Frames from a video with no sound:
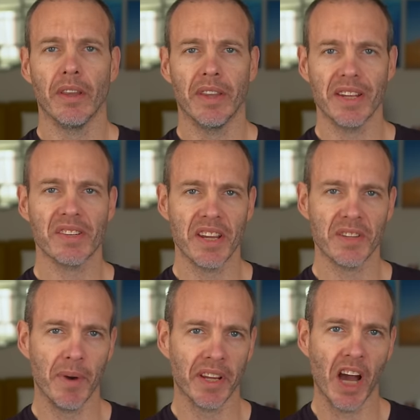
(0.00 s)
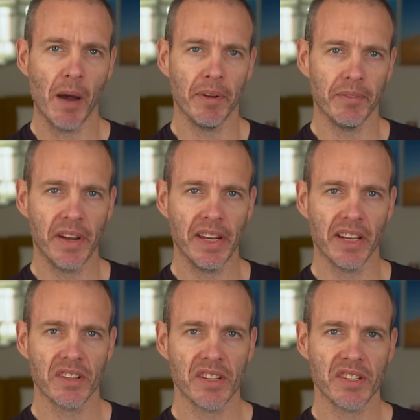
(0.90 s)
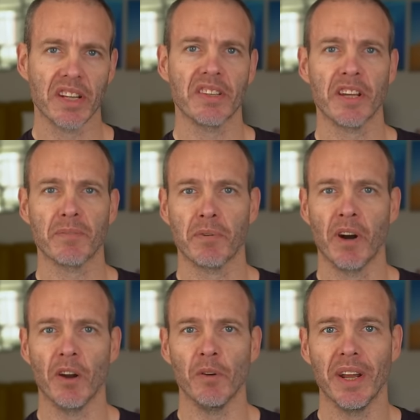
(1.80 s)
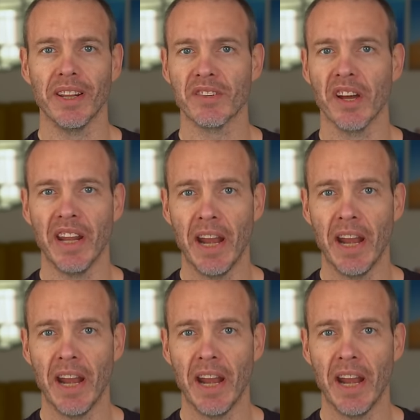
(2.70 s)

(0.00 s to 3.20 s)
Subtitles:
This is my Garmin Fenix 6X Pro. It has done